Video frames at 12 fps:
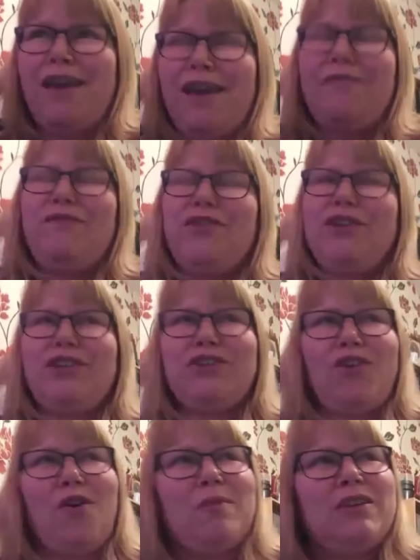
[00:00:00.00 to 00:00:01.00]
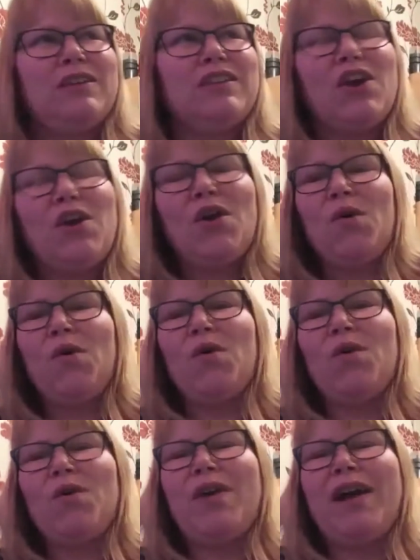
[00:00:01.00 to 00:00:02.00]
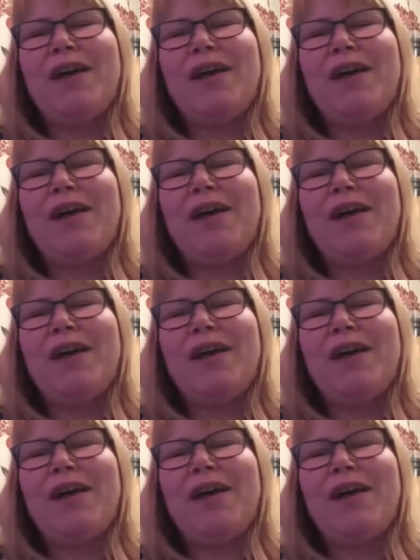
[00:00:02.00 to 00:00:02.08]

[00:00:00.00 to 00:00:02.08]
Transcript: in inverted commas, or